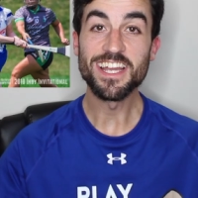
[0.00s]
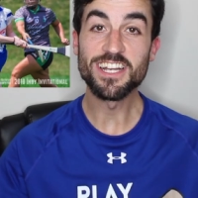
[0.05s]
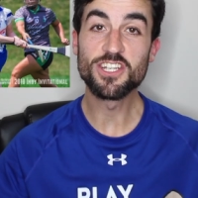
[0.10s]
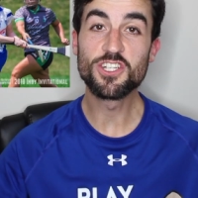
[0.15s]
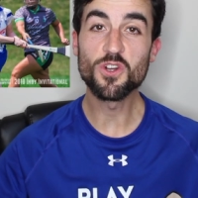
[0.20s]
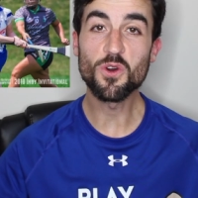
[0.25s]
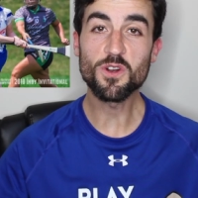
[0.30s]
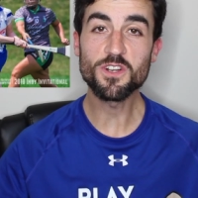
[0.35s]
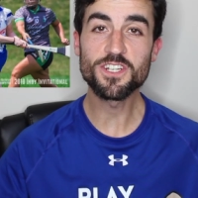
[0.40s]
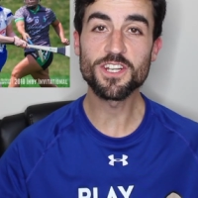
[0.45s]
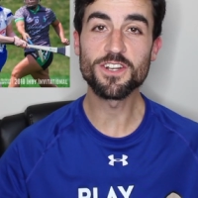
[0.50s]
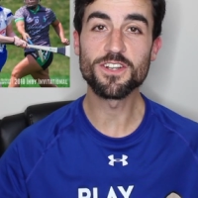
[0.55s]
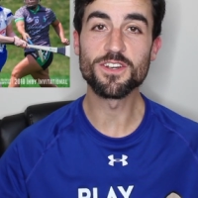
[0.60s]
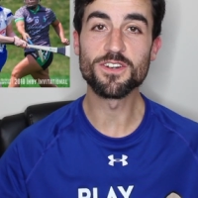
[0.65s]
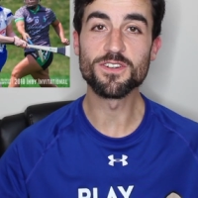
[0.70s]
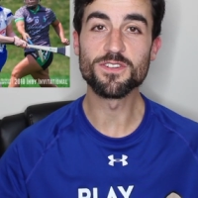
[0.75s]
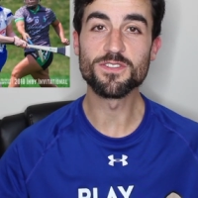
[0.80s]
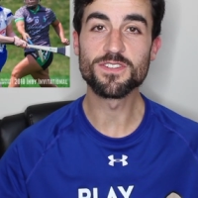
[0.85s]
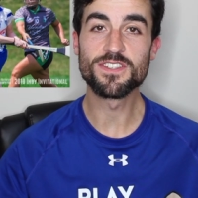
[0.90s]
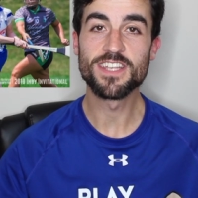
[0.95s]
In Georgia
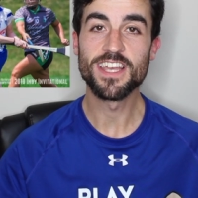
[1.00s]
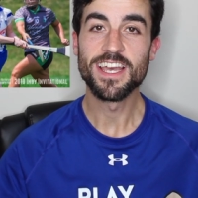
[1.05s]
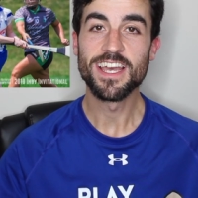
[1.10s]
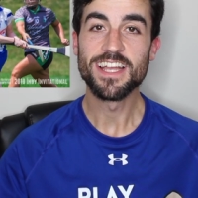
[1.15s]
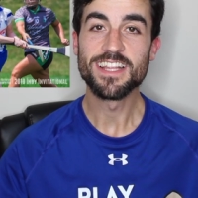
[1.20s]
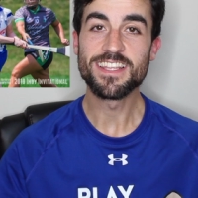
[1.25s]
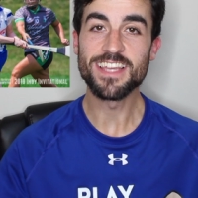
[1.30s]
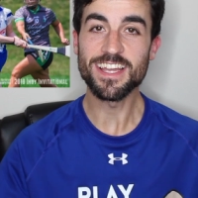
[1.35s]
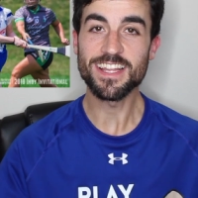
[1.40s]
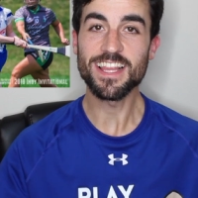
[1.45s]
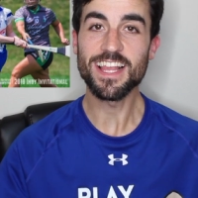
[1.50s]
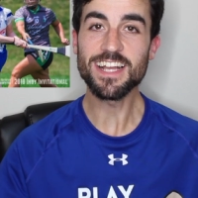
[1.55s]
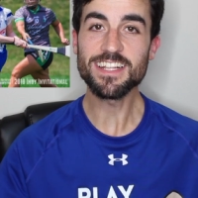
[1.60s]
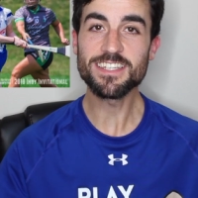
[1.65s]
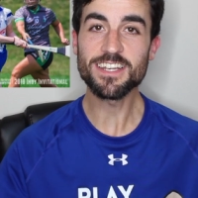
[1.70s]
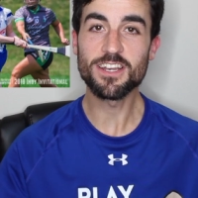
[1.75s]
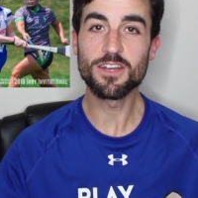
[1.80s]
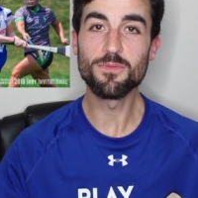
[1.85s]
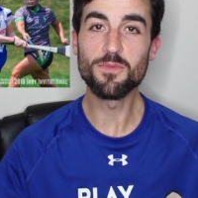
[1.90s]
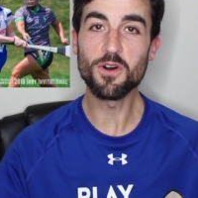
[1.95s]
news, the
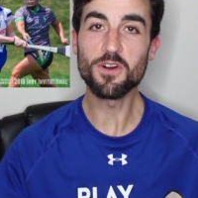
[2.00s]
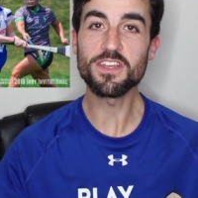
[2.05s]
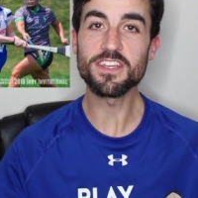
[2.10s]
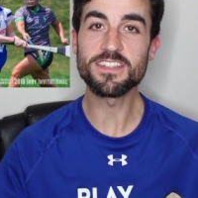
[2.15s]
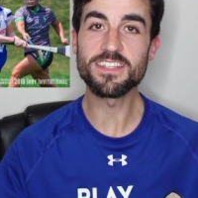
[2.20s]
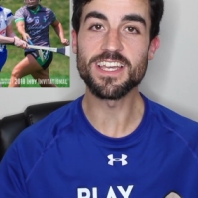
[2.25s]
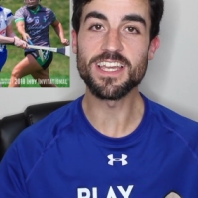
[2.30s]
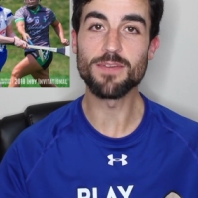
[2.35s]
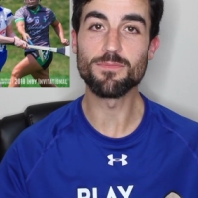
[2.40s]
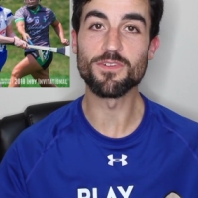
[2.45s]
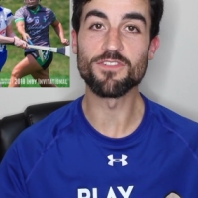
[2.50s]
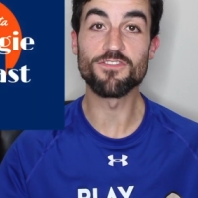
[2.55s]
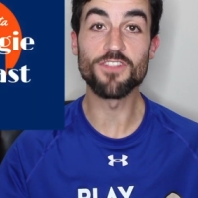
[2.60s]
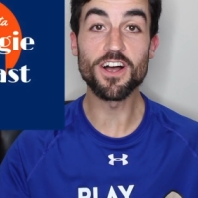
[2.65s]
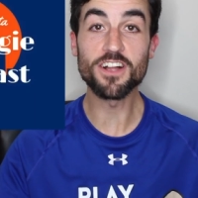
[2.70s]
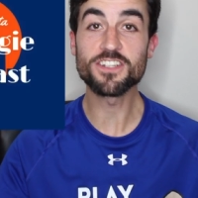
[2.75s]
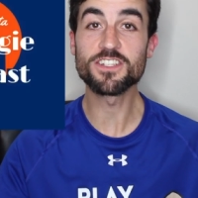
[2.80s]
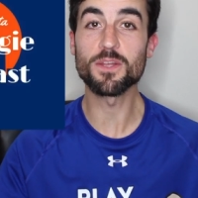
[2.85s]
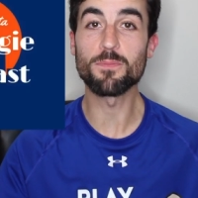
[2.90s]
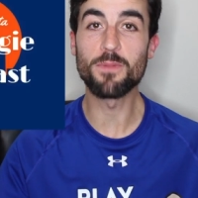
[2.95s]
Atlanta Camogie team have
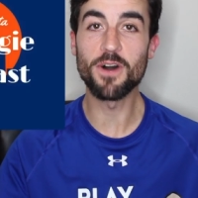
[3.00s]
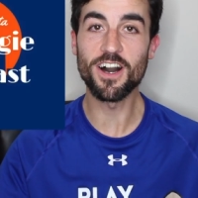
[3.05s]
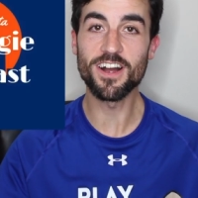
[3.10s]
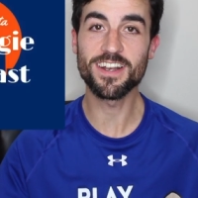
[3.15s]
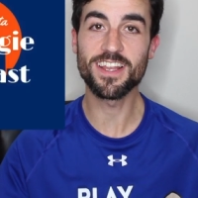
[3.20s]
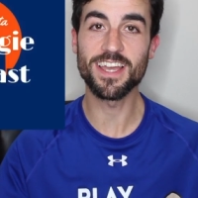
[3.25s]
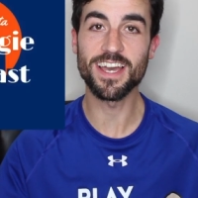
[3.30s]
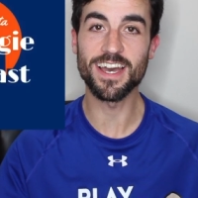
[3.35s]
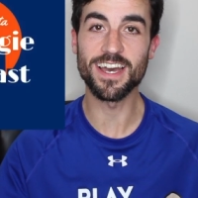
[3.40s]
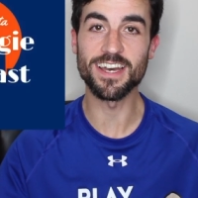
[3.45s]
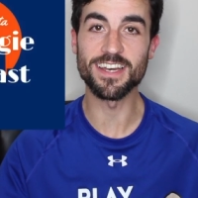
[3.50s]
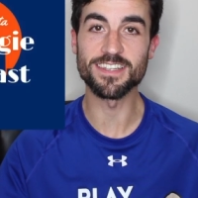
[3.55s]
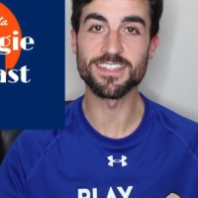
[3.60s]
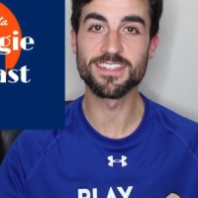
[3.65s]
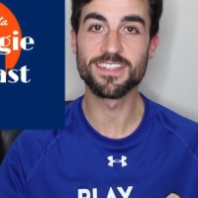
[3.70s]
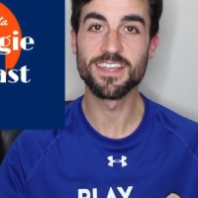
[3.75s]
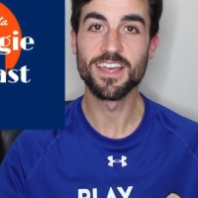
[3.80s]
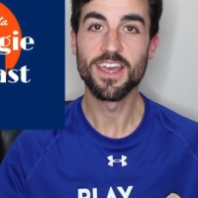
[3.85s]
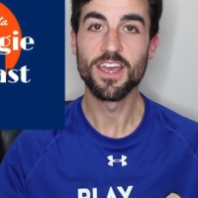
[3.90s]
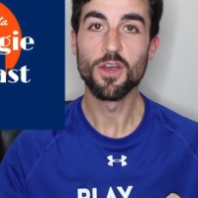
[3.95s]
launched a
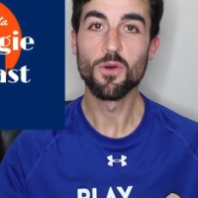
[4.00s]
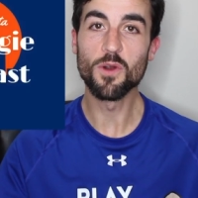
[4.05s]
podcast